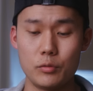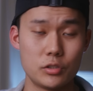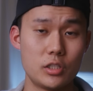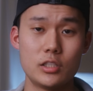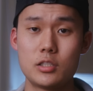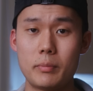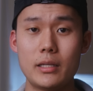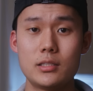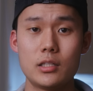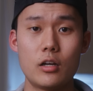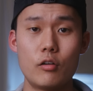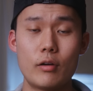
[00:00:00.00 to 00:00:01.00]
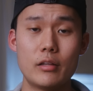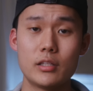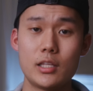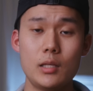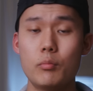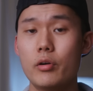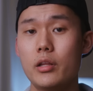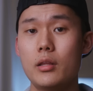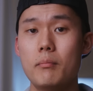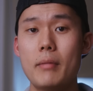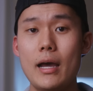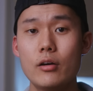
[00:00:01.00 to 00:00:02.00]
there was good spacing around the keyboard and the
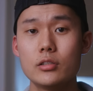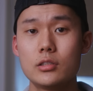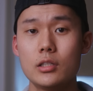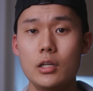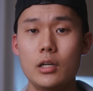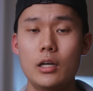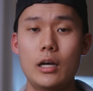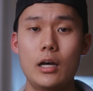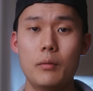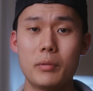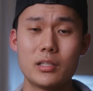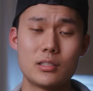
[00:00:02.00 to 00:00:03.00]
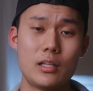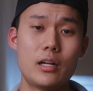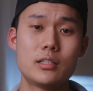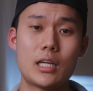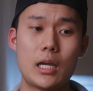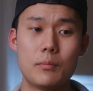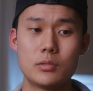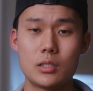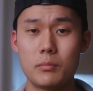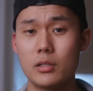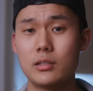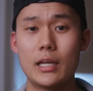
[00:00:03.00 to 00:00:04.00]
mouse. Because a lot of times
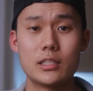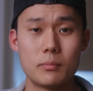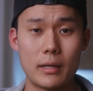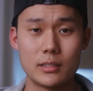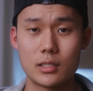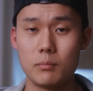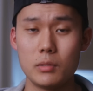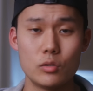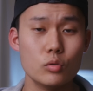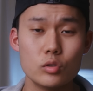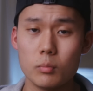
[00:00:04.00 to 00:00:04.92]
some of the desk mats can be too